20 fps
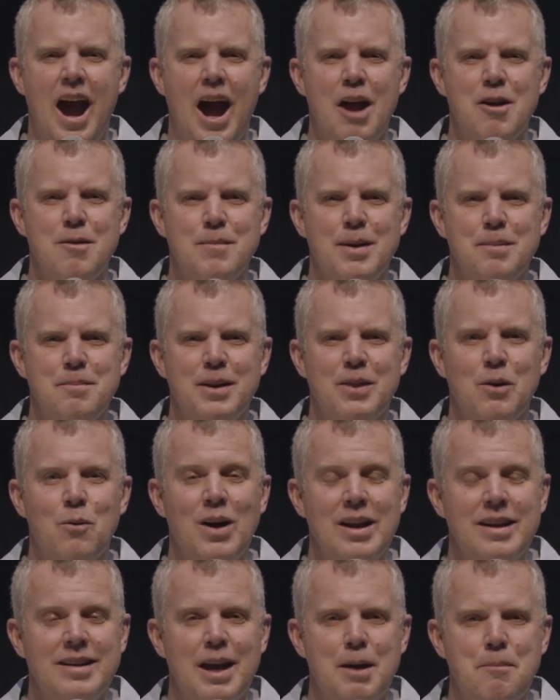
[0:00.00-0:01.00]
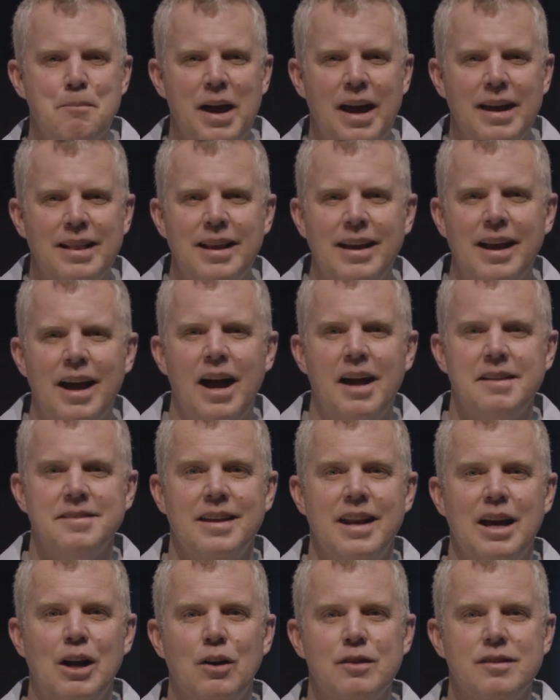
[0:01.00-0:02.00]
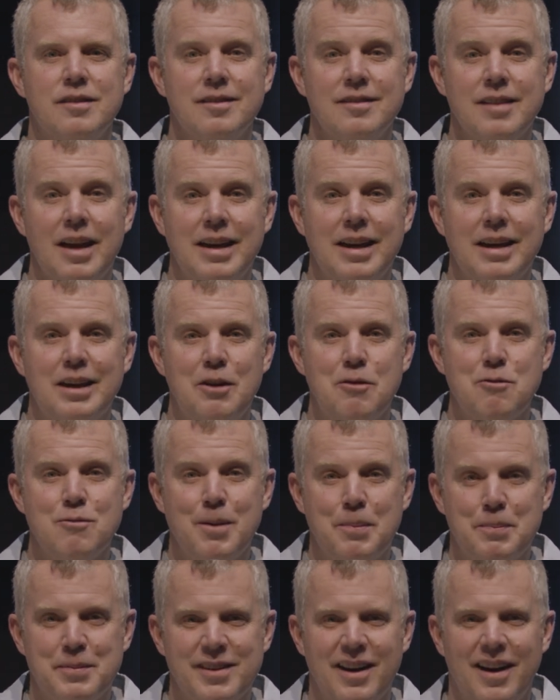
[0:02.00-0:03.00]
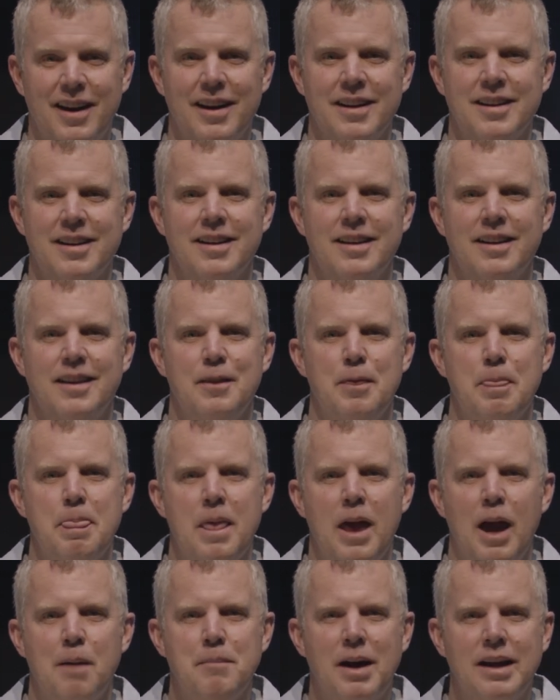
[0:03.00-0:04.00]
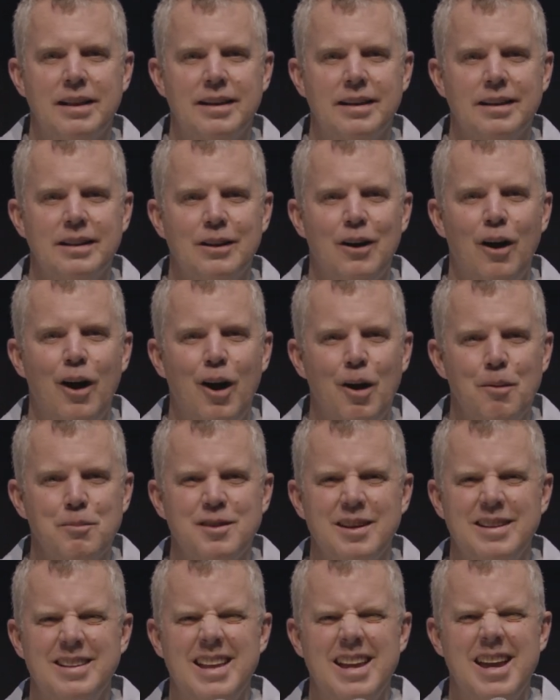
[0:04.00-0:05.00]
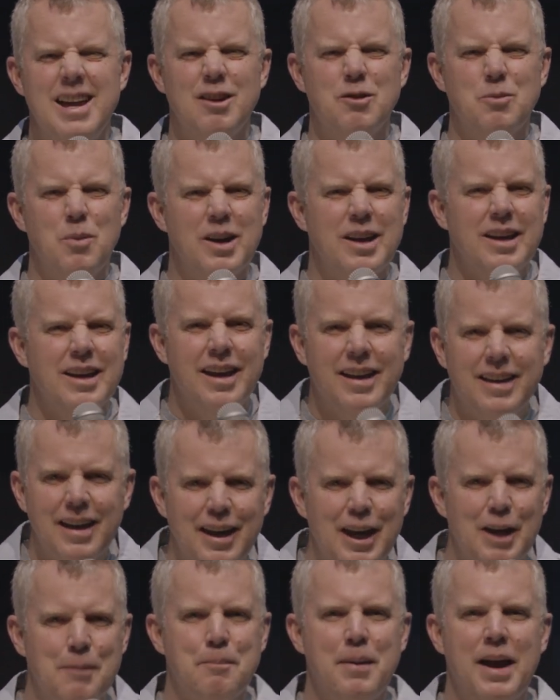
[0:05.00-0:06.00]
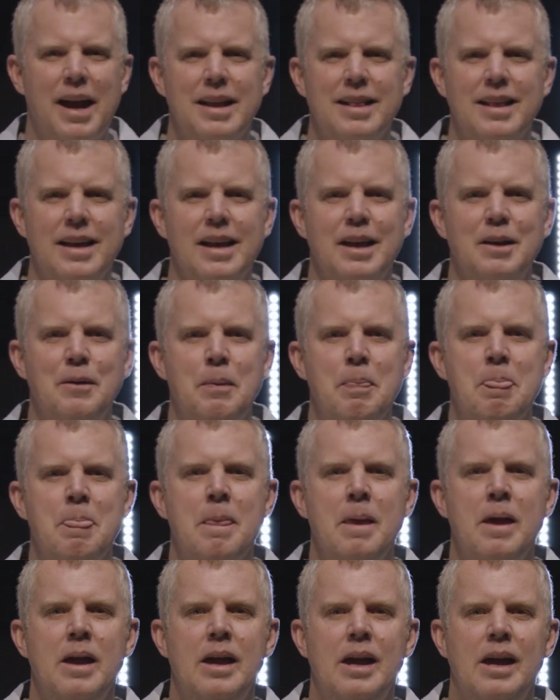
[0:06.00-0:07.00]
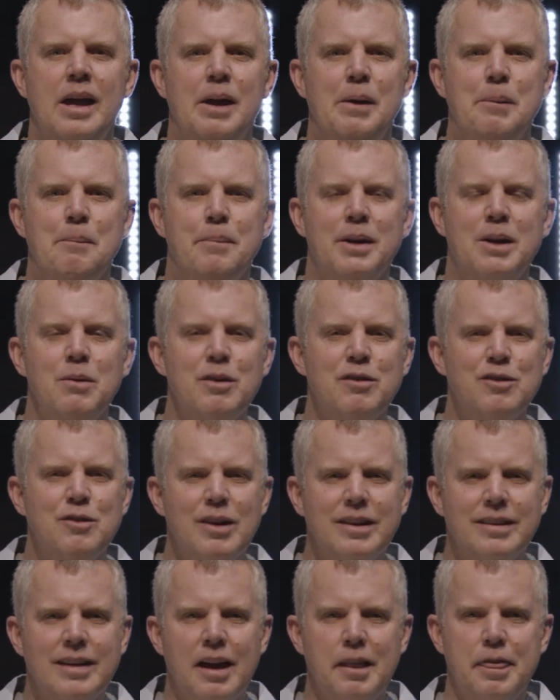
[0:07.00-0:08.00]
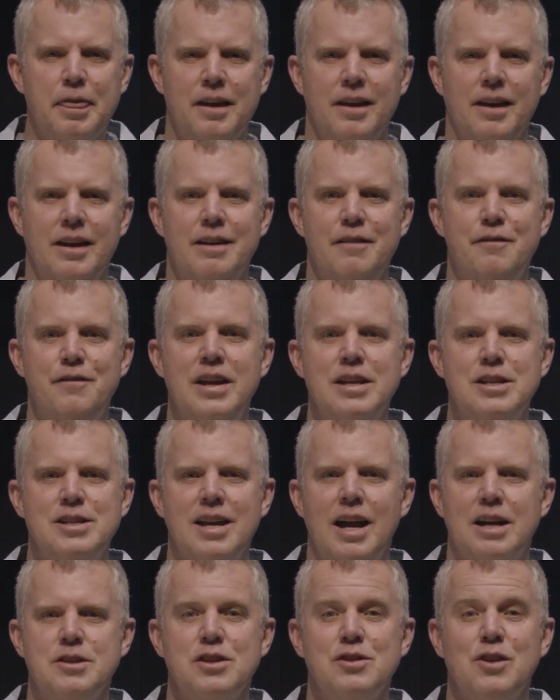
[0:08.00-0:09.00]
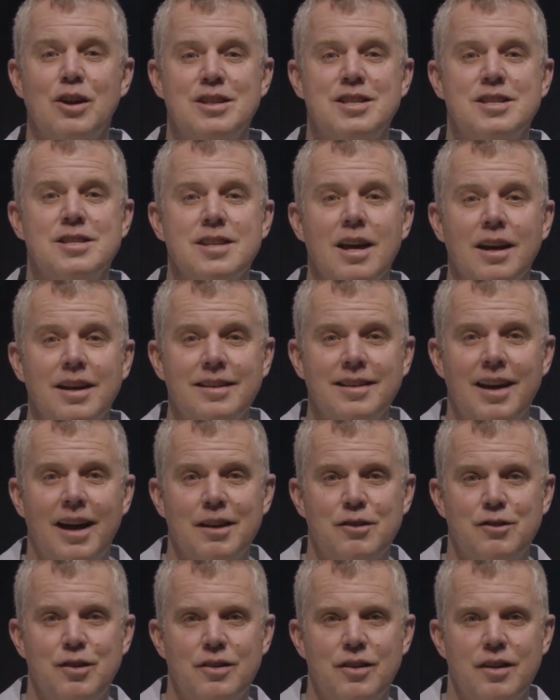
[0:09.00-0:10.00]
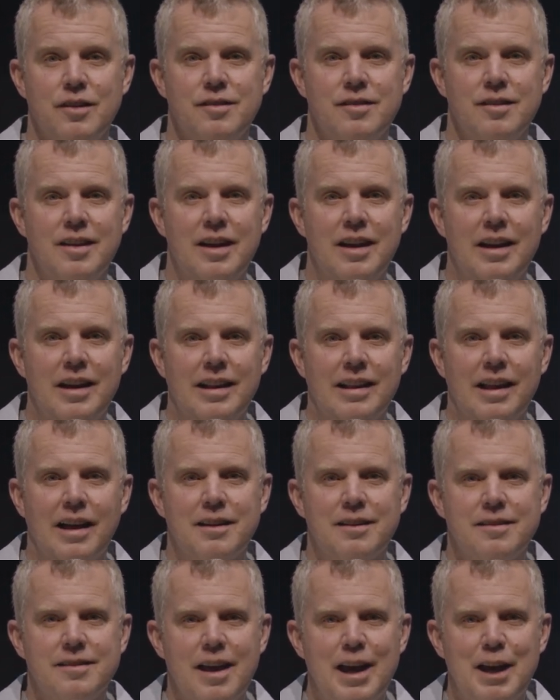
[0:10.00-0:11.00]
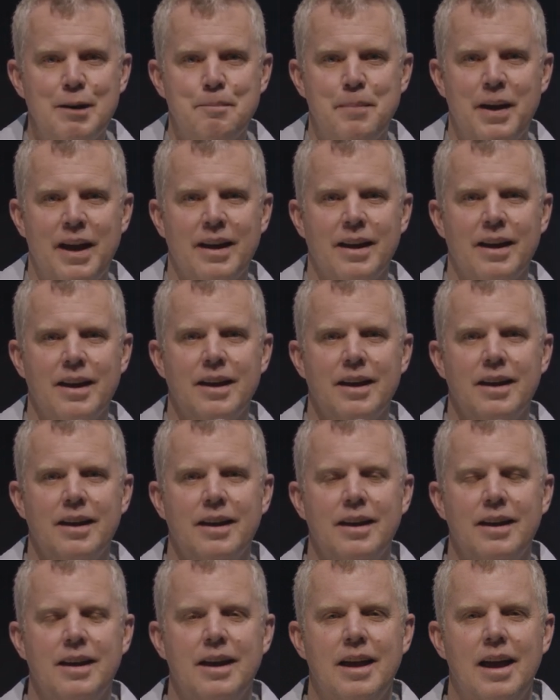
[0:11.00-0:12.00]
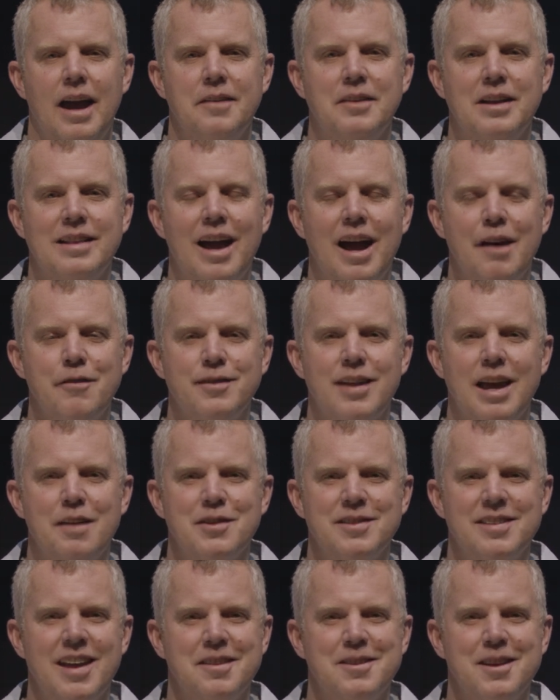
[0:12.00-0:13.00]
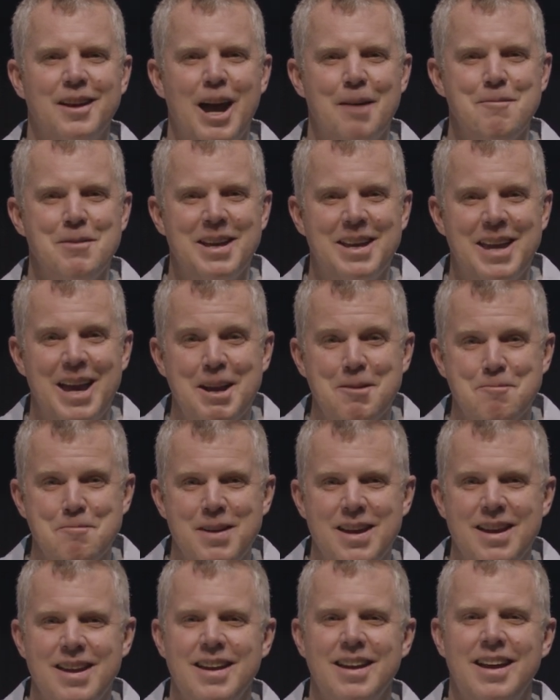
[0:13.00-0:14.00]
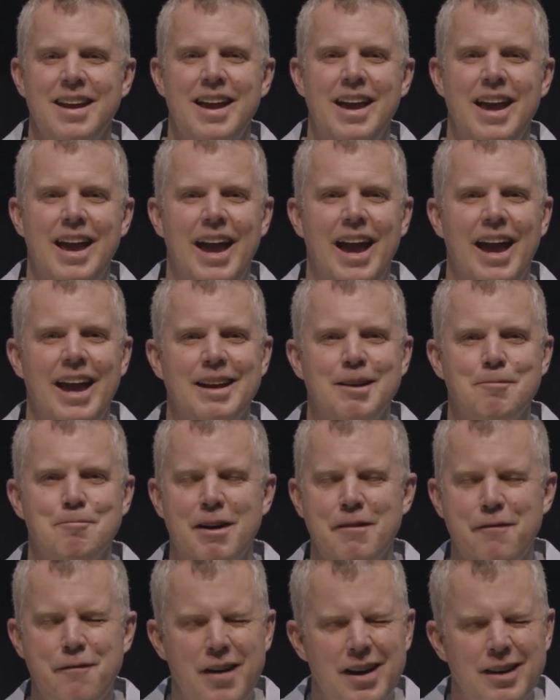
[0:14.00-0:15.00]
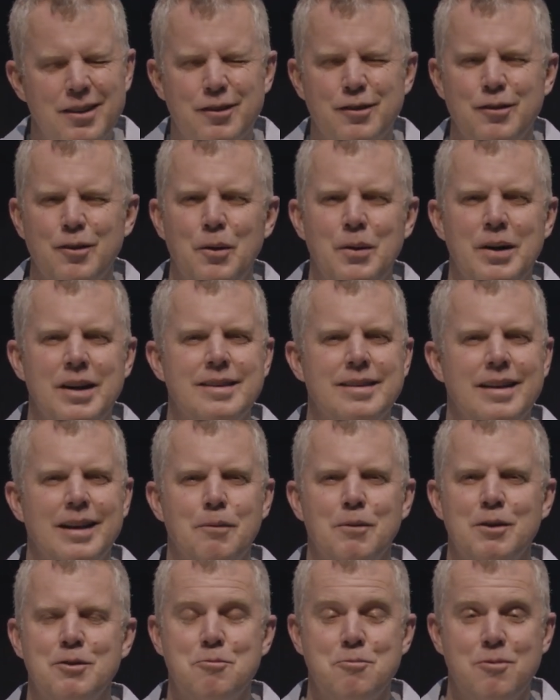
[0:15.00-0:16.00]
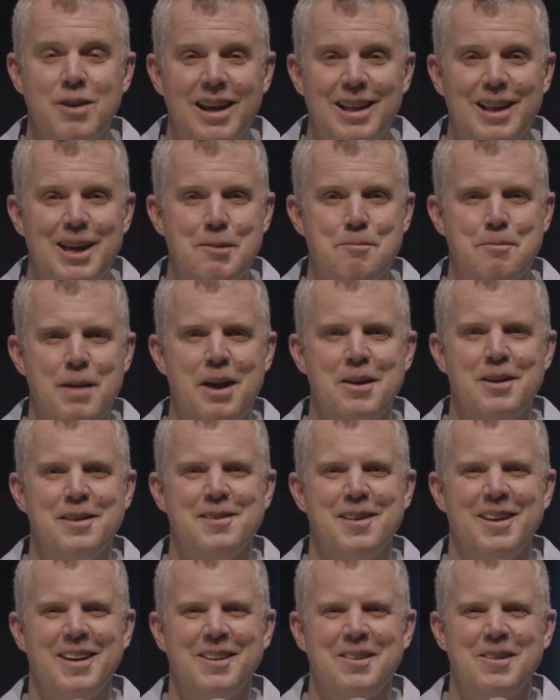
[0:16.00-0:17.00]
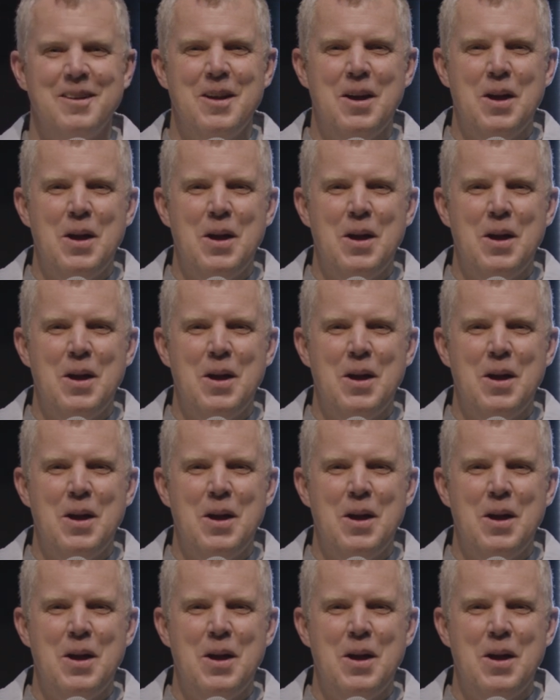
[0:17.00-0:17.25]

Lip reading: remember the one day paddling out and I got stuck in a riptide. And my little arms and legs were kicking and paddling, but it was doing nothing. And eventually I just got sucked out to this like sandbank. And the lifesavers had to come and get me. And my friends saw it and it was really embarrassing.